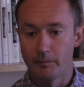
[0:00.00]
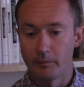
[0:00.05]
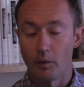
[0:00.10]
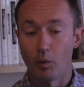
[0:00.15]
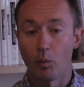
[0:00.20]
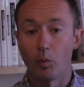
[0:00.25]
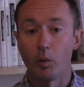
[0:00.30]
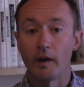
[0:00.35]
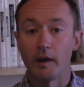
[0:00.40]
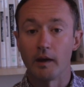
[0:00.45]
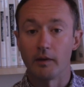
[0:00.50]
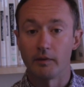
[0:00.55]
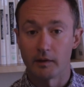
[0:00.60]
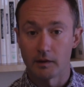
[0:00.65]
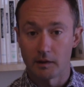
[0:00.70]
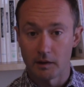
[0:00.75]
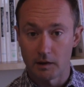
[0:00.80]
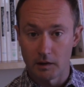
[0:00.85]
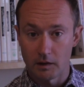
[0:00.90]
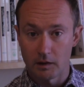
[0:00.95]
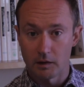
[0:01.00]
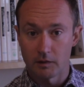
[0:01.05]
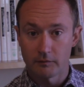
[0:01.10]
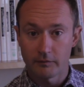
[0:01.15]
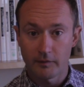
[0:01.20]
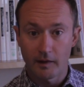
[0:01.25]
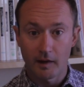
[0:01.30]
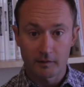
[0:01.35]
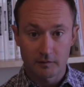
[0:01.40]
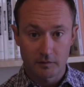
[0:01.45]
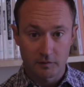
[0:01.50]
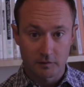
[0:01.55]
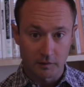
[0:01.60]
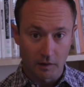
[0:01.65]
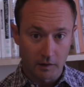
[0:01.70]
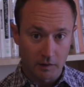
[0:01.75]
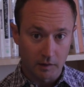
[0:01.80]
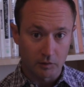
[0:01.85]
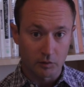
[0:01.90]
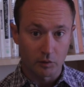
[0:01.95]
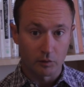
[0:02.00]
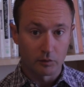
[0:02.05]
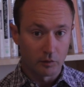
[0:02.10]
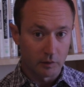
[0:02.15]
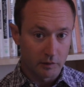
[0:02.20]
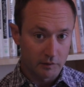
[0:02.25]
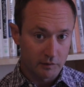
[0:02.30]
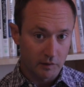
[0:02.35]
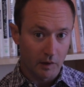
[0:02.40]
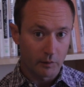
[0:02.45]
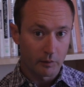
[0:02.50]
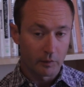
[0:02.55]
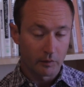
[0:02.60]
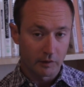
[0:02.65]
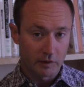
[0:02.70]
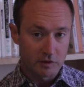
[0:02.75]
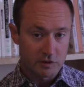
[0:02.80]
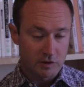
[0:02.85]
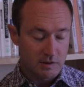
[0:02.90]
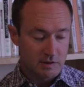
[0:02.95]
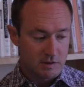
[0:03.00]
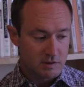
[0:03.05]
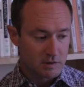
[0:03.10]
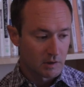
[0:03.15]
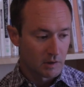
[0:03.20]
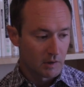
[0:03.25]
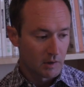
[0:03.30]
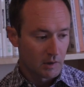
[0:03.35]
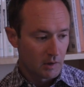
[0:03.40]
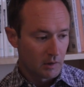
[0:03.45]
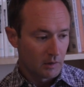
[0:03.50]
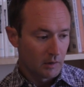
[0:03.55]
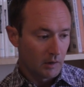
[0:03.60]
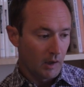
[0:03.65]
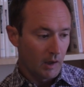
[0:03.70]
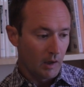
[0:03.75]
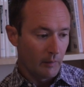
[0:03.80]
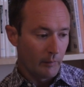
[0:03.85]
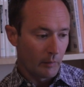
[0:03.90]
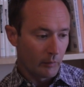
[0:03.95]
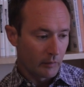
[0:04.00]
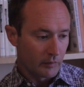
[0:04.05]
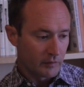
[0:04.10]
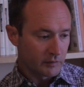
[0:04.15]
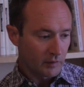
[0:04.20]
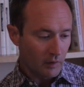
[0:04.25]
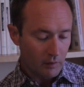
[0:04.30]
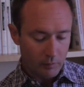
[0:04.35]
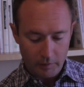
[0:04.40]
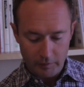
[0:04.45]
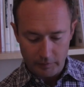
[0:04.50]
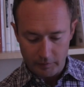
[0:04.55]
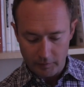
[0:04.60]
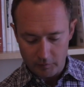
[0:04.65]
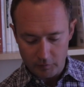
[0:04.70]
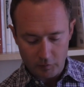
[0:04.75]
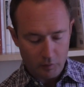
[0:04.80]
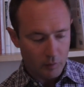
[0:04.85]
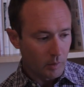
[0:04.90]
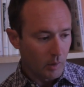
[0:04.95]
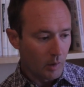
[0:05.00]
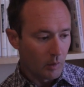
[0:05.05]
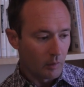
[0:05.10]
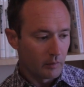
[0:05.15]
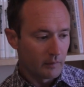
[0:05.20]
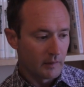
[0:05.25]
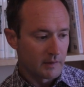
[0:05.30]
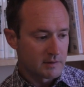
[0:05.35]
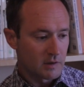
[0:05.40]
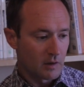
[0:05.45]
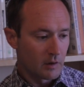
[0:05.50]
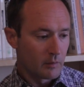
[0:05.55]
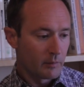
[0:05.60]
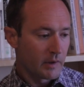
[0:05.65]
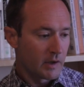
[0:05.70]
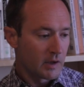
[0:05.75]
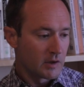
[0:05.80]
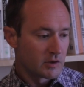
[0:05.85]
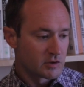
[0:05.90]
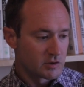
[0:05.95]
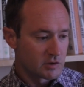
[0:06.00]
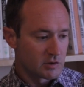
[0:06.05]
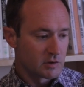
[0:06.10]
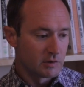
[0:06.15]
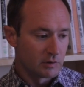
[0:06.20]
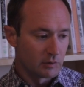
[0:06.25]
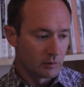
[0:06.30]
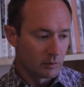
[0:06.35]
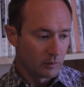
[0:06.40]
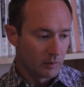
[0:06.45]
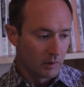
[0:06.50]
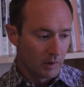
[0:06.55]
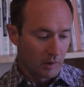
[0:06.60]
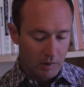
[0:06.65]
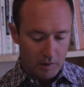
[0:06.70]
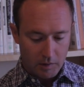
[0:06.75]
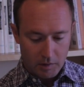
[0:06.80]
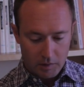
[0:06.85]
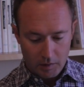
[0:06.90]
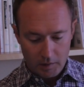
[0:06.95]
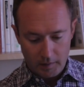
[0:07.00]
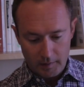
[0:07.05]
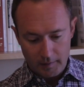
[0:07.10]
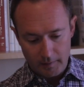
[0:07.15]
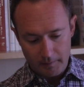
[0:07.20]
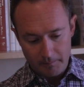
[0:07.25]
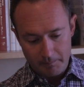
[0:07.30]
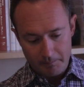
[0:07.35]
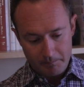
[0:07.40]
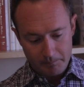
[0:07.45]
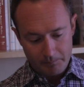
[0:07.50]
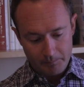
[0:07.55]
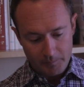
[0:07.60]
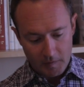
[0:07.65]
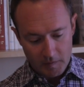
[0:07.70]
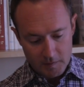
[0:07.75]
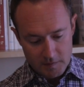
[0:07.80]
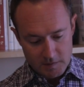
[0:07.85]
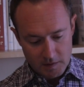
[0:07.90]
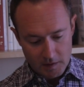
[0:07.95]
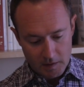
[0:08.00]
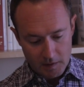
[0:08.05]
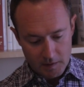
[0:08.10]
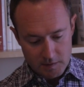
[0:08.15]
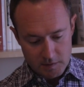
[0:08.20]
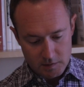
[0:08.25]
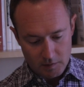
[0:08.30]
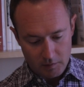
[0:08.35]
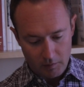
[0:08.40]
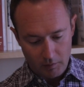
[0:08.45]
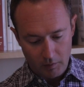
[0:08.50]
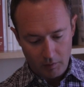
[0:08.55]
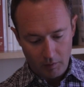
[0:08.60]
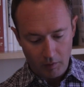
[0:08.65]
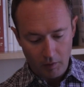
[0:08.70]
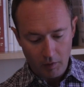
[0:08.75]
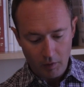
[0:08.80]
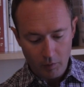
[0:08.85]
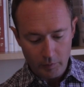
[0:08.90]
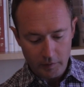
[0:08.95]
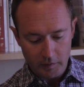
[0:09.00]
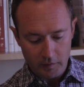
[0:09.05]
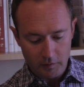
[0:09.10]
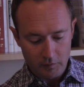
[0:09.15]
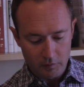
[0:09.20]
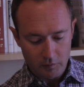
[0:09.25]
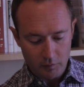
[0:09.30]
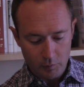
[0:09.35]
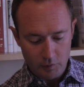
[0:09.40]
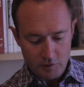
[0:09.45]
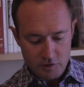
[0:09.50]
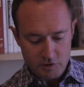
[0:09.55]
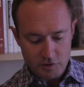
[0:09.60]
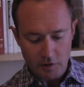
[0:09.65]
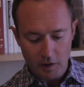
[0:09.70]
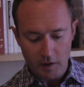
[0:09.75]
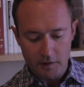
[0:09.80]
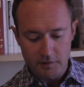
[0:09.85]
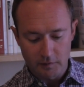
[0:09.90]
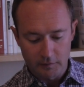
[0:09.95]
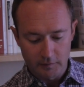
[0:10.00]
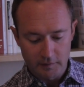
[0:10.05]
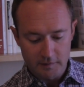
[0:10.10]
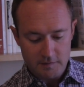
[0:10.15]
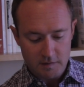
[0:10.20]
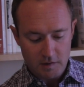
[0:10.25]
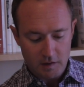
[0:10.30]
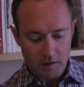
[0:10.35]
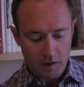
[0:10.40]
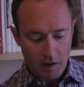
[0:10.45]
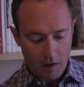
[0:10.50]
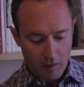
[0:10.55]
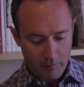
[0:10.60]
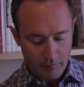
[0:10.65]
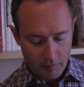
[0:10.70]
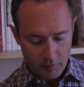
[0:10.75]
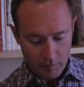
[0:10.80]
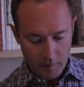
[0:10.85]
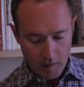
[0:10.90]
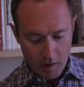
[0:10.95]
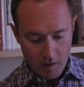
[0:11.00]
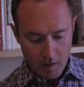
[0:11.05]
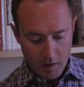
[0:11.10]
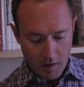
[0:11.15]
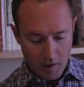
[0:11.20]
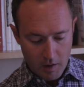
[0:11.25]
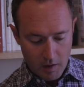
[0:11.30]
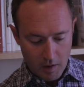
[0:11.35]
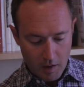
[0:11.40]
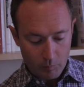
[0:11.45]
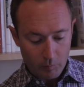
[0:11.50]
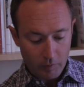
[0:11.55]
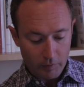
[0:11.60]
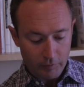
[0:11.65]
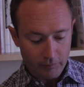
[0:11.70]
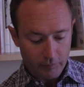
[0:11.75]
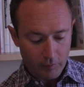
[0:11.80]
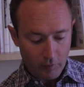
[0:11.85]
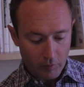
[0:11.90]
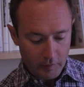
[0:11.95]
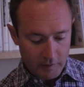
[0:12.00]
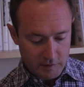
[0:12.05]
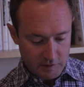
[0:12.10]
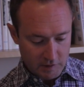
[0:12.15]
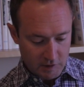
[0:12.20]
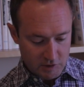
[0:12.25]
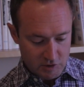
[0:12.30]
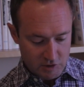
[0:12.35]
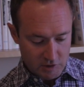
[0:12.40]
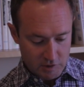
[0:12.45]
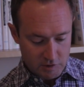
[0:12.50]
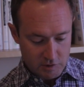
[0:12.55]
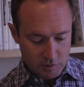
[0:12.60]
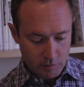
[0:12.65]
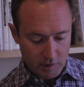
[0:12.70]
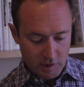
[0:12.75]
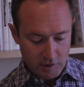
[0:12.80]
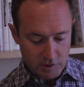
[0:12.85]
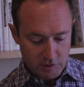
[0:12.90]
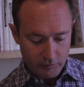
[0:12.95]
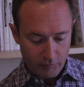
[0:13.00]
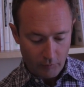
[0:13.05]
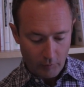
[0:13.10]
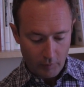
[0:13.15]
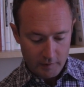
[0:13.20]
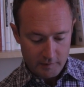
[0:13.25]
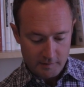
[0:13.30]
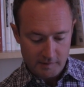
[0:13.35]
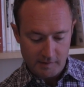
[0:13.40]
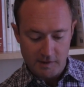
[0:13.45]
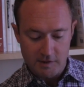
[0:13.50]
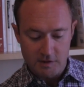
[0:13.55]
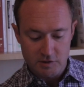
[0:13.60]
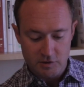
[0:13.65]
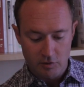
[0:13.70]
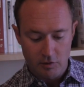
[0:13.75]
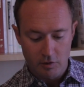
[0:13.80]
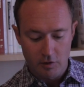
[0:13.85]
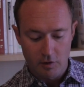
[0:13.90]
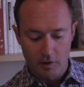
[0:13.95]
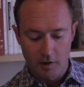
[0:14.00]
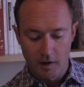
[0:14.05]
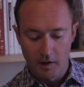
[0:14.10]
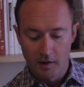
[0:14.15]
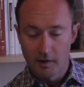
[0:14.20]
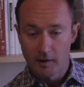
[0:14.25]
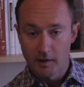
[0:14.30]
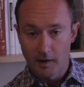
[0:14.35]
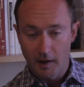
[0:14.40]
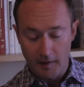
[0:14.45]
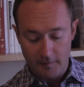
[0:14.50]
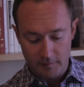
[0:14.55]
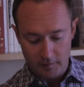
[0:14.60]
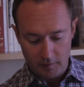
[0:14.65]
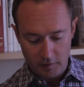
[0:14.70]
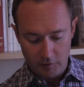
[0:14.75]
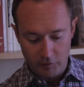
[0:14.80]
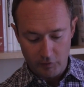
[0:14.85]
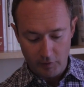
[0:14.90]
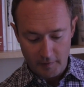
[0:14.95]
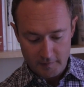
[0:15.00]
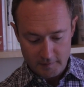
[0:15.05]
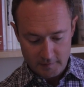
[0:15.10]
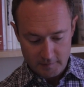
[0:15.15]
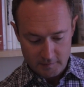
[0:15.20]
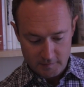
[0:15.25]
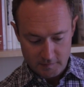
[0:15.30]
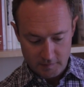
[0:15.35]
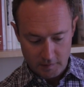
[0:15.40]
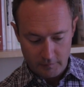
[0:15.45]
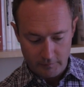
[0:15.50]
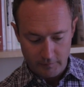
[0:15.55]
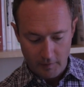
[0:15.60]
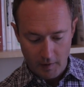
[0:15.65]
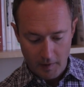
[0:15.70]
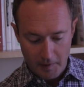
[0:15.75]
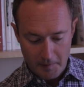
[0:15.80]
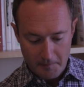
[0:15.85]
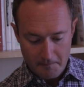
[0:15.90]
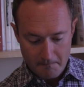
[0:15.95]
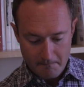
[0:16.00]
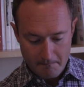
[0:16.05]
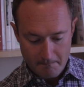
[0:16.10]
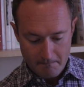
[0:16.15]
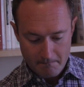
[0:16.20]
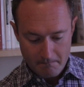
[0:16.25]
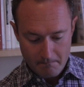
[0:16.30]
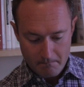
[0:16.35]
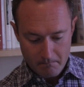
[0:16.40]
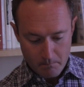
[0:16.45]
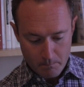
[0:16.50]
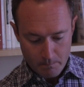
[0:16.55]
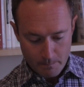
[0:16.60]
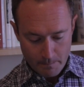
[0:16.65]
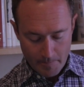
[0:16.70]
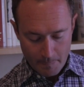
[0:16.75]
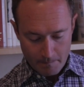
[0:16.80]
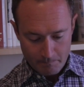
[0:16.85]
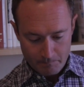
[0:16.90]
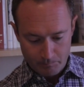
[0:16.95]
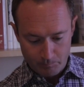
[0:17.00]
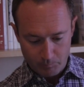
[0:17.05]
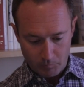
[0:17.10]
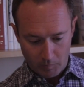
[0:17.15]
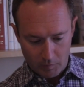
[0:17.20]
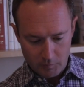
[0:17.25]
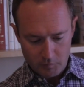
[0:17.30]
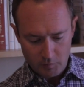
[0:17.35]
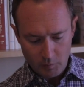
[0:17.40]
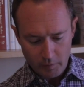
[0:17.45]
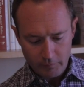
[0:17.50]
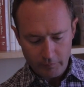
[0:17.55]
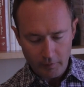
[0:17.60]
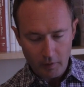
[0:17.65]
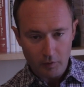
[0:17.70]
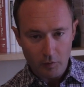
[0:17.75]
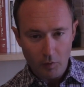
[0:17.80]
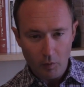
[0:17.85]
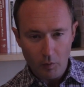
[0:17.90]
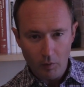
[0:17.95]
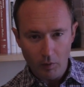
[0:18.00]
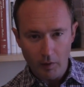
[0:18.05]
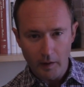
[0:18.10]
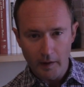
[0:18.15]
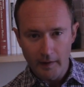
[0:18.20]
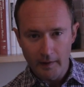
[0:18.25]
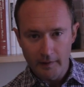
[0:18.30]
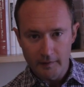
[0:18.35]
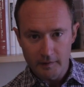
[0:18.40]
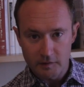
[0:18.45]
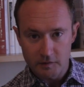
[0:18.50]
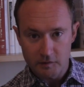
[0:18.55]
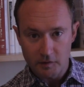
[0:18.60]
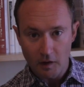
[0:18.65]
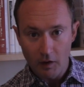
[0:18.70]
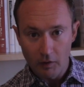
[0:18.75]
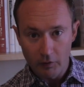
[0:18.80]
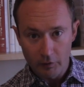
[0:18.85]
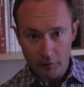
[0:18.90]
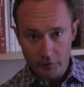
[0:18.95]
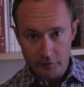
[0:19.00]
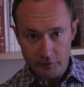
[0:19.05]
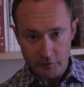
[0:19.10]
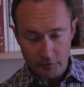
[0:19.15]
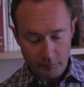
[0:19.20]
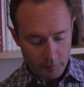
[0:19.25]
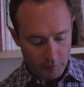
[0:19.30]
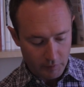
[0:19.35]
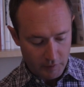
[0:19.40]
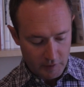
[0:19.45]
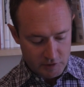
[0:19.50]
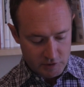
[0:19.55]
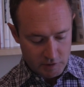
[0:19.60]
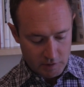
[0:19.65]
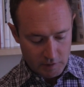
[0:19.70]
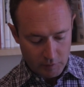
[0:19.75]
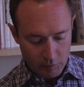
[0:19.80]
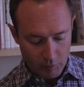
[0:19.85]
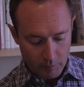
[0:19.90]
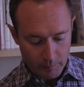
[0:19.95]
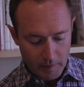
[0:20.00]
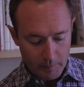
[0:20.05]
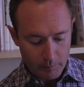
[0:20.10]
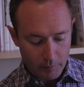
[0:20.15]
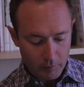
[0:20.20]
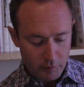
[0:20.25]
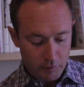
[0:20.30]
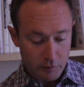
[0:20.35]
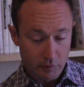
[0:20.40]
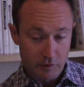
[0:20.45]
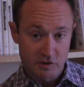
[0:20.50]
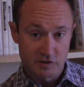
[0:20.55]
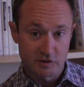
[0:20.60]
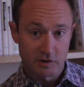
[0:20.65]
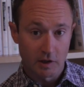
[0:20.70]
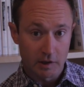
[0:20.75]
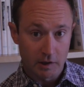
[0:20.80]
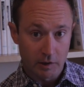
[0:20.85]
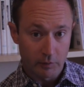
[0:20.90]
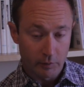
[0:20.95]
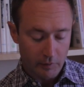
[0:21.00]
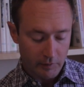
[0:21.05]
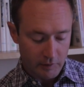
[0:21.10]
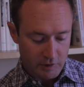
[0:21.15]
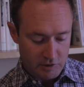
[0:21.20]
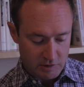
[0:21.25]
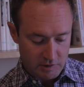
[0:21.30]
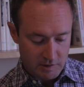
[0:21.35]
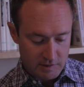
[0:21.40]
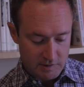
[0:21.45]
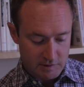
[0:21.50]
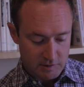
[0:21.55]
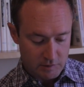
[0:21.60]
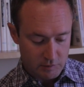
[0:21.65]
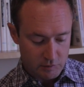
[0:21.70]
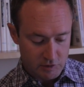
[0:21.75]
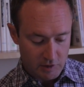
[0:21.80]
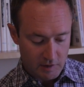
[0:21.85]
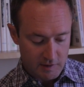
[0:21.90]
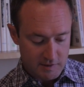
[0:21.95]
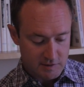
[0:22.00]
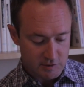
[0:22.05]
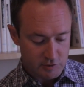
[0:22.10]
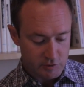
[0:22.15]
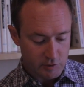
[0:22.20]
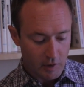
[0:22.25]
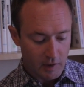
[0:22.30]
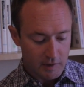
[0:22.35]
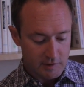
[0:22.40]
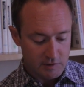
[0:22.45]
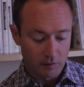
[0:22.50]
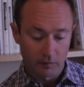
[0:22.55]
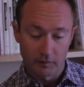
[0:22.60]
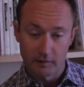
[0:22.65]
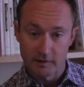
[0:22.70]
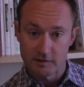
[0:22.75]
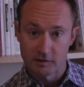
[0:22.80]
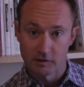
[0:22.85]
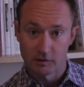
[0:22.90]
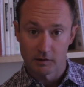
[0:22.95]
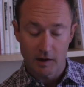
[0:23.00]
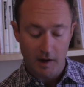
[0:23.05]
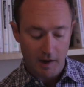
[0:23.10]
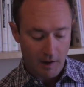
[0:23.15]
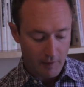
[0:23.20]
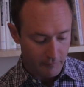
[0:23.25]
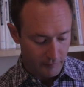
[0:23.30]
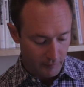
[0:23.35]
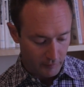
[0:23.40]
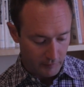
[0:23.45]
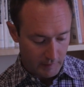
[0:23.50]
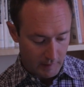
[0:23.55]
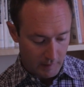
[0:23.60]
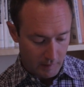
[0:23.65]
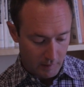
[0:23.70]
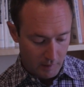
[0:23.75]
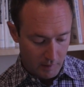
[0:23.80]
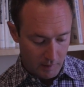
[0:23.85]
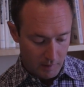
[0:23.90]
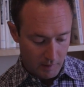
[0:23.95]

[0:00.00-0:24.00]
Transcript: the way that he in fact studies or looks at religions. And we'll start with this quote that's on page 2. He says, "All we can do is try to listen carefully and with full attention to each voice in turn as it addresses the divine. So if our goal as scholars of religion or people who are studying religion is to just try to listen carefully